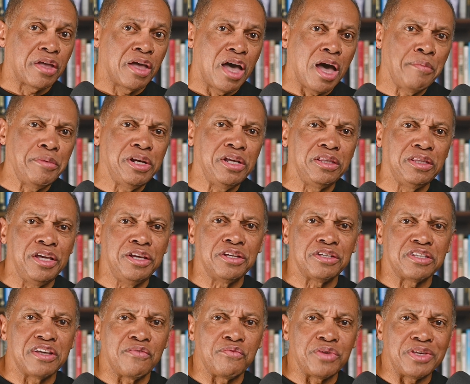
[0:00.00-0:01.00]
How many
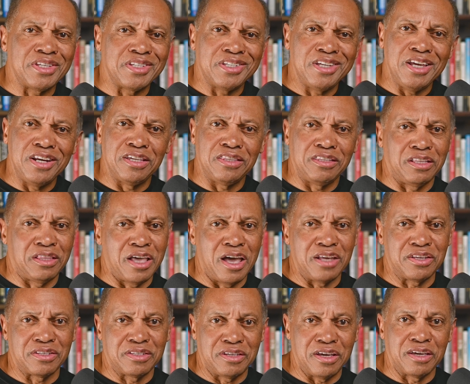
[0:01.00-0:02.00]
leaders have we seen in the
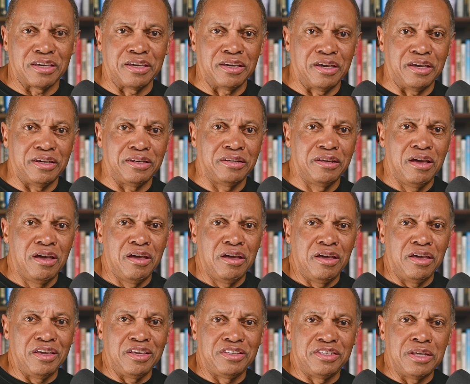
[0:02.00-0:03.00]
last decade
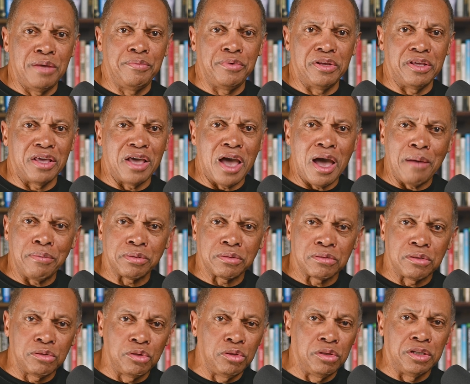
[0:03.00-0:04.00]
exhibiting
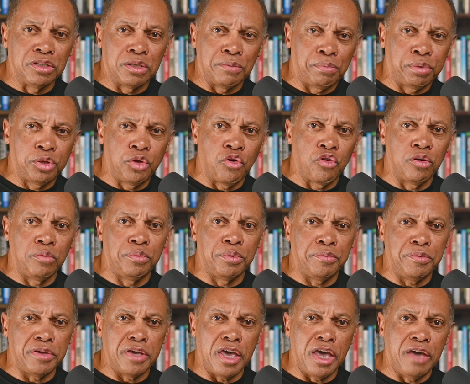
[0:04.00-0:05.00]
absolutely deplorable
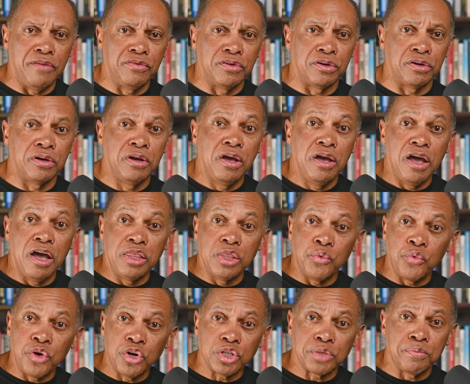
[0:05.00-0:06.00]
behavior? And the
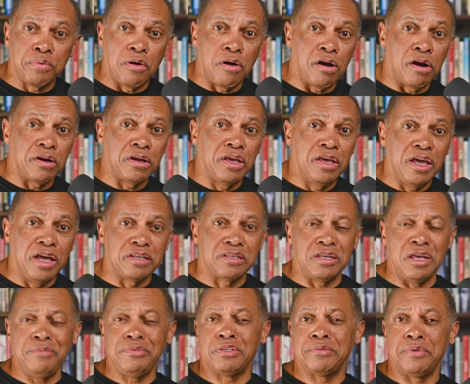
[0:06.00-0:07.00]
worst part, it
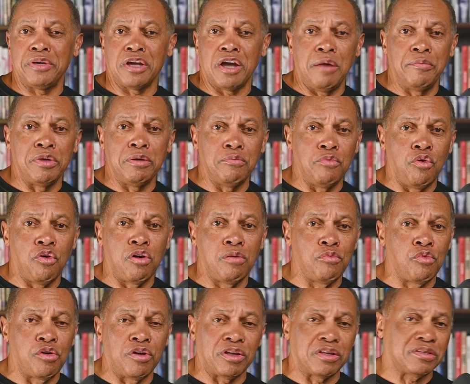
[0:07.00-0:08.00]
seems to be becoming more and
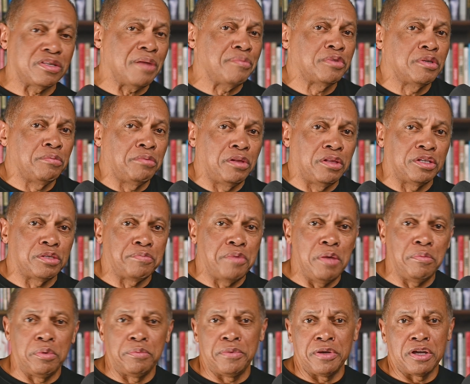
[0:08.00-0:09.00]
more acceptable as
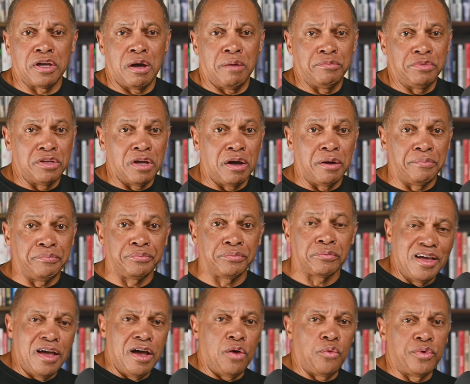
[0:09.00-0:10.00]
people become numb.
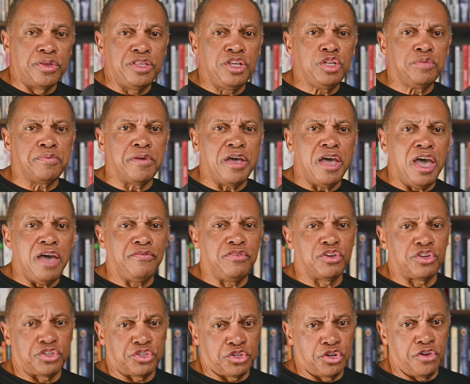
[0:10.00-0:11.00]
When these
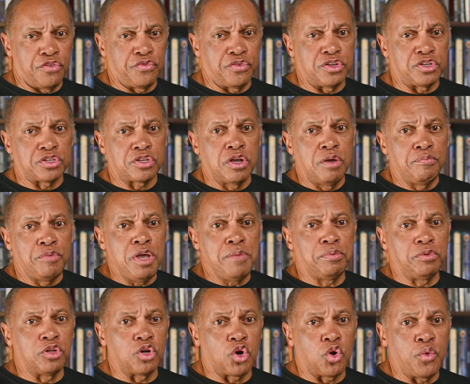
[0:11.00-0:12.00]
behaviors surface,
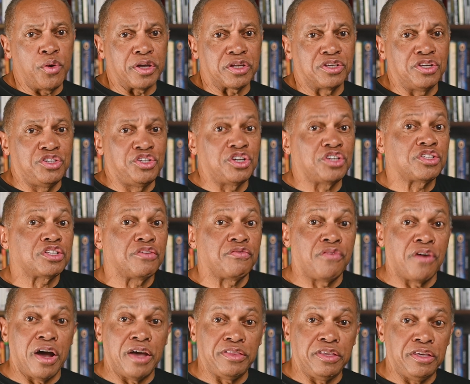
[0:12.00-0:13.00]
people are quick to
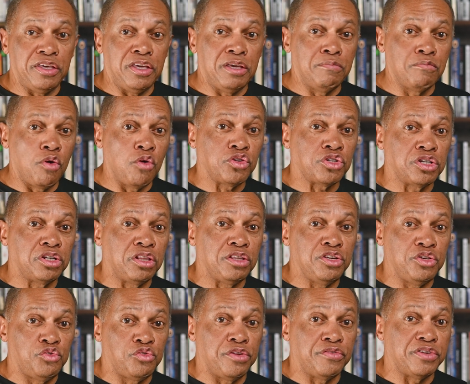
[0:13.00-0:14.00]
justify the
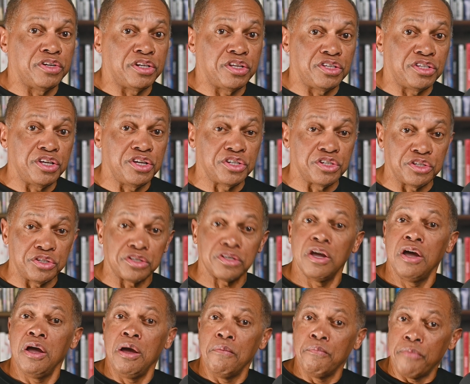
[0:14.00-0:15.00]
emotionally driven decisions
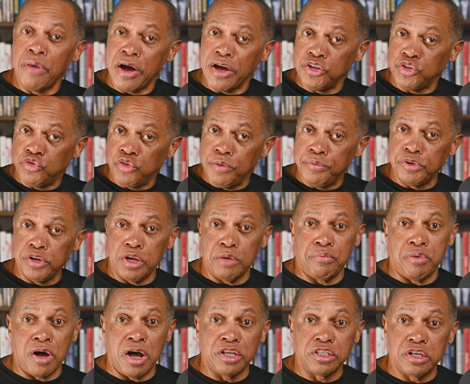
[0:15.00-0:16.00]
by attributing
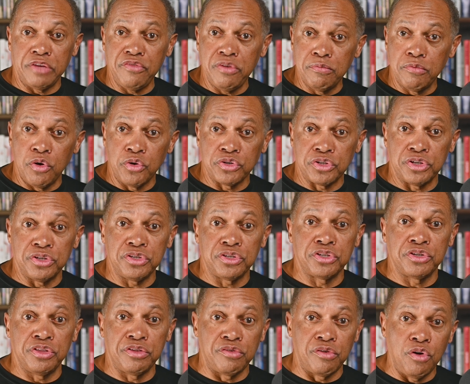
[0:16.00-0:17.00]
positive emotions
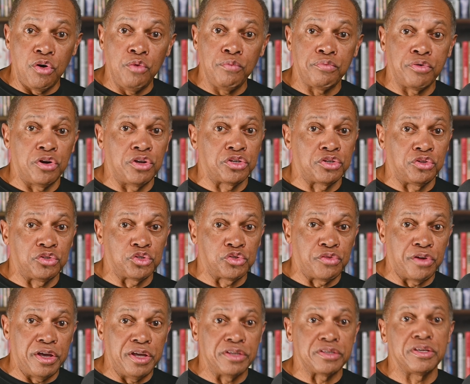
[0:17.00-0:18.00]
to their own personal
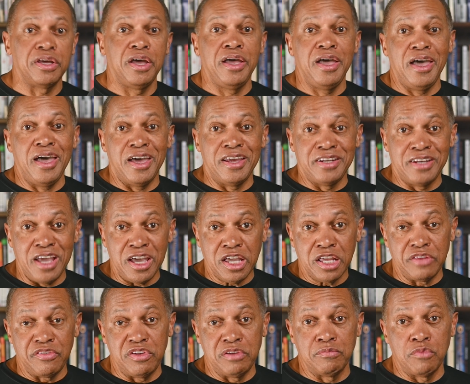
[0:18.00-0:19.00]
traits and
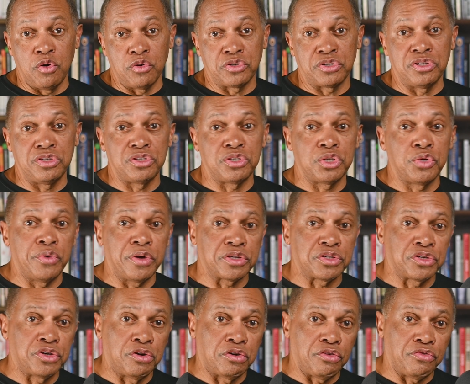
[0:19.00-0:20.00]
negative emotions to
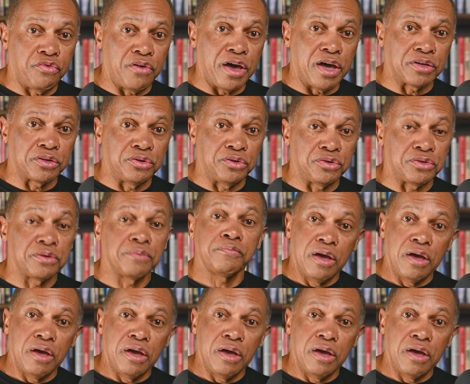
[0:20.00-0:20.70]
external factors